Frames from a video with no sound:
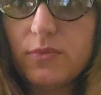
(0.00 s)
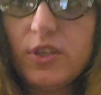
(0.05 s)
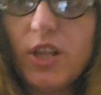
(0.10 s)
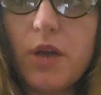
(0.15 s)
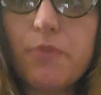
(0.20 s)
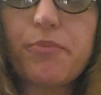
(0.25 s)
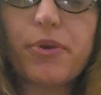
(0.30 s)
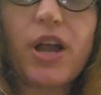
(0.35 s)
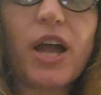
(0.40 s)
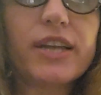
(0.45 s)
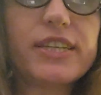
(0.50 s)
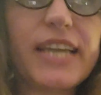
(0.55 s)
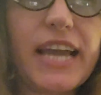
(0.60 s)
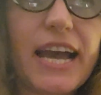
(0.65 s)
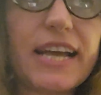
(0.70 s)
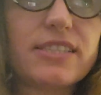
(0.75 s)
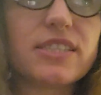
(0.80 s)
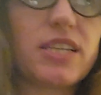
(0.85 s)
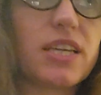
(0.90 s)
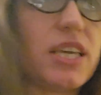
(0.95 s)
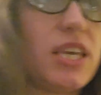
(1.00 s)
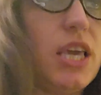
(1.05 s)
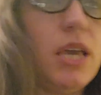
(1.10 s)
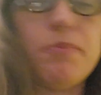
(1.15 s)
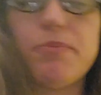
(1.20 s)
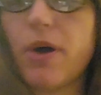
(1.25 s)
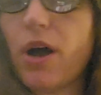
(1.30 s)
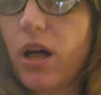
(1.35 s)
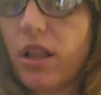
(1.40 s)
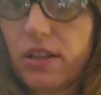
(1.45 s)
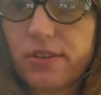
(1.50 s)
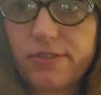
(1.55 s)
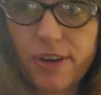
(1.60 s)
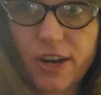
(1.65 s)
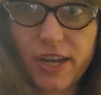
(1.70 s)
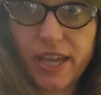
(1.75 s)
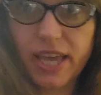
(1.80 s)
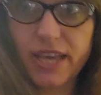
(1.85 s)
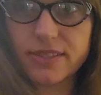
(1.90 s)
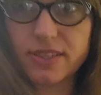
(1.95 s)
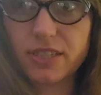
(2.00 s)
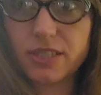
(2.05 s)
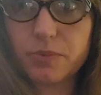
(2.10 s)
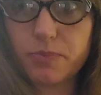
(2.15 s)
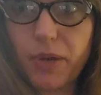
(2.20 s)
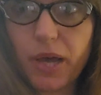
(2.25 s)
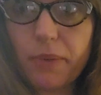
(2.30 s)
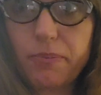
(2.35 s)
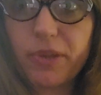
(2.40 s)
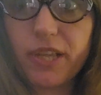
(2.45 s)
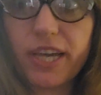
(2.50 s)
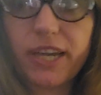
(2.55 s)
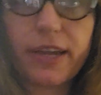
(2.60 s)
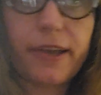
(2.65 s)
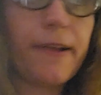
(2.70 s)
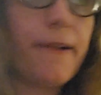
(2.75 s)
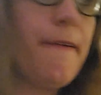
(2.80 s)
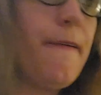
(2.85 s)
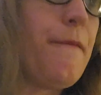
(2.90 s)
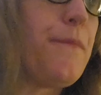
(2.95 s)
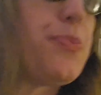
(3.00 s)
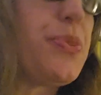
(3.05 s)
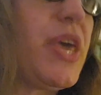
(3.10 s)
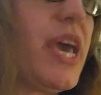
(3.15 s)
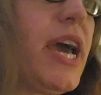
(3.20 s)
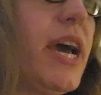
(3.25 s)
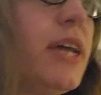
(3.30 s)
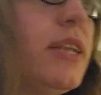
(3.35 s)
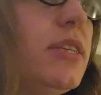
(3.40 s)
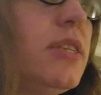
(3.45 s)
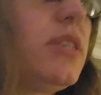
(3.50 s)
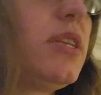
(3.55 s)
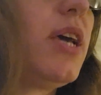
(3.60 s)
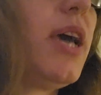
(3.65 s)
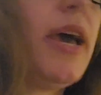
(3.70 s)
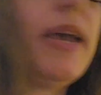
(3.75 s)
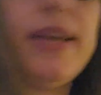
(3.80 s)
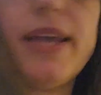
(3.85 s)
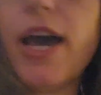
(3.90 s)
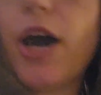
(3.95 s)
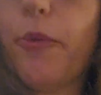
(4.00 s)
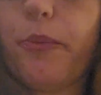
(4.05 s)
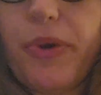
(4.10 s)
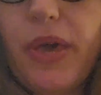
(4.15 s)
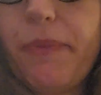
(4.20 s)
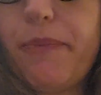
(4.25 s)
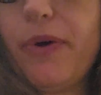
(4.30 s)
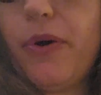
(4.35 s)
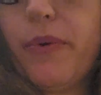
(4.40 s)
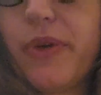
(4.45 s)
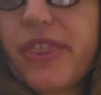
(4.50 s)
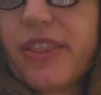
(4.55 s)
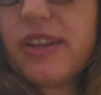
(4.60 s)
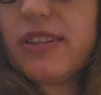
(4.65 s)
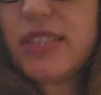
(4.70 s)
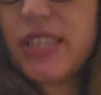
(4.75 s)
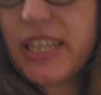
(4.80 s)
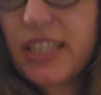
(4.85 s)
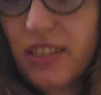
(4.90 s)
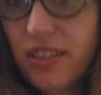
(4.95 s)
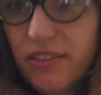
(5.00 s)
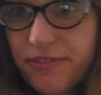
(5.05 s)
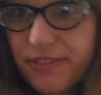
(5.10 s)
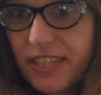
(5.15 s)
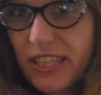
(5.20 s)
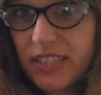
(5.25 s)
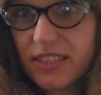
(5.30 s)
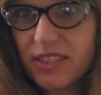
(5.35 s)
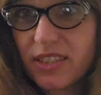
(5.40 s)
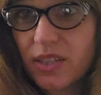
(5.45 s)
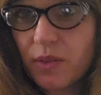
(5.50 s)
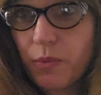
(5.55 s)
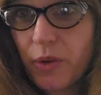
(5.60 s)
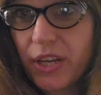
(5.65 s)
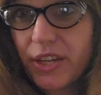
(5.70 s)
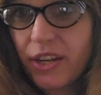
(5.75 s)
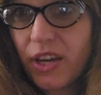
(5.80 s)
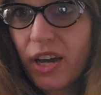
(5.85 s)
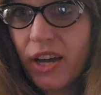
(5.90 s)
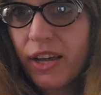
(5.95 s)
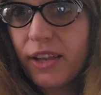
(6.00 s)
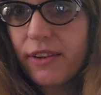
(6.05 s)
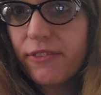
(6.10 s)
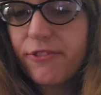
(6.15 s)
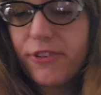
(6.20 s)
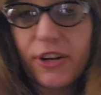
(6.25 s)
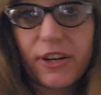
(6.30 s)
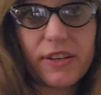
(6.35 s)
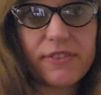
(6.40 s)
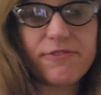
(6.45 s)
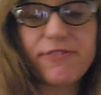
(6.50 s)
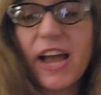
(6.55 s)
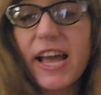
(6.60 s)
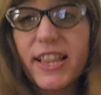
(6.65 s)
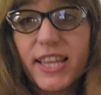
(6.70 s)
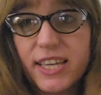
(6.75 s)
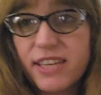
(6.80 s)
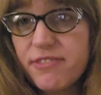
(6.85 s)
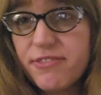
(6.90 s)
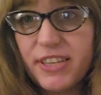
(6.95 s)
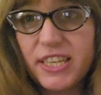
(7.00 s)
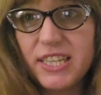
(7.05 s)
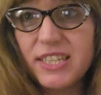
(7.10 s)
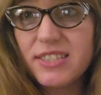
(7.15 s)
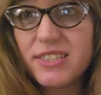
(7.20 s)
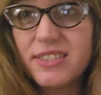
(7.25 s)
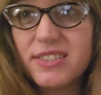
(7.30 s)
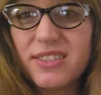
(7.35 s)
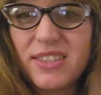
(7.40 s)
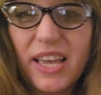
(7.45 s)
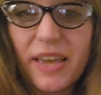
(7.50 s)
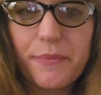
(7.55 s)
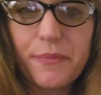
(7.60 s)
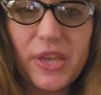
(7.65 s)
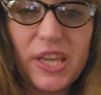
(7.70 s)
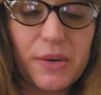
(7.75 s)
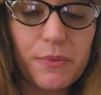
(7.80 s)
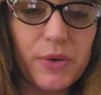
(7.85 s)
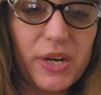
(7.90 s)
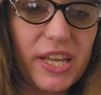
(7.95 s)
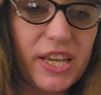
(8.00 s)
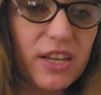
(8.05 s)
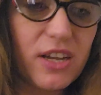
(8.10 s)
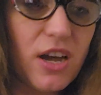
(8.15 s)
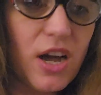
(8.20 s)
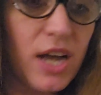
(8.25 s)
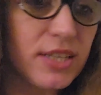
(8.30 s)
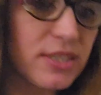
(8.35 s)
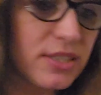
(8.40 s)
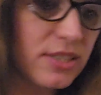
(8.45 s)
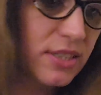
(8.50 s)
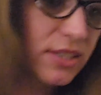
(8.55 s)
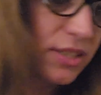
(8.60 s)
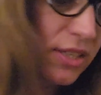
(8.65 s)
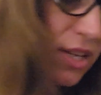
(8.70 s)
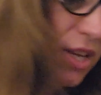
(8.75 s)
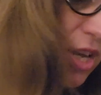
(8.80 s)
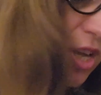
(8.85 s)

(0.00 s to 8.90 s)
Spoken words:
broadcasting, keep all of our cases public, and help people with their legal fees and whatnot, for filing fees. I mean, when it costs